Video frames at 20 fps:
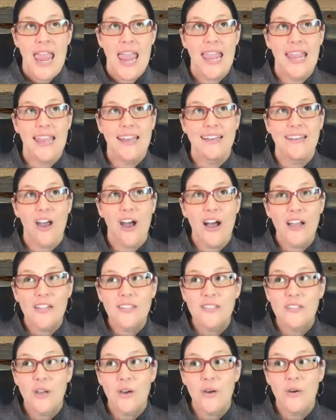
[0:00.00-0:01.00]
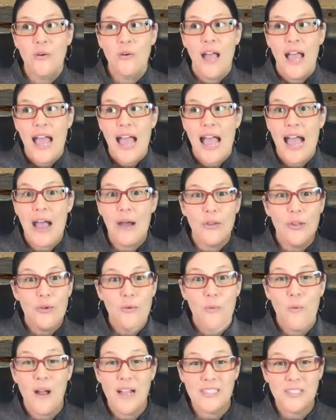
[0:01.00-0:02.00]
and also how
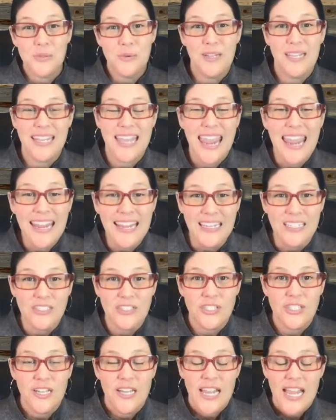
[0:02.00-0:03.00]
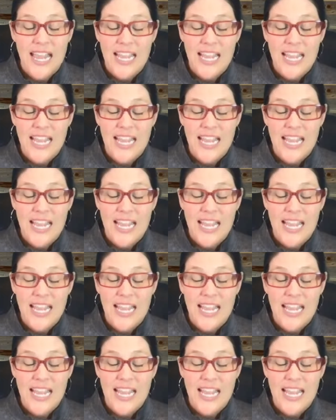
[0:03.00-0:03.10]
you want to engage.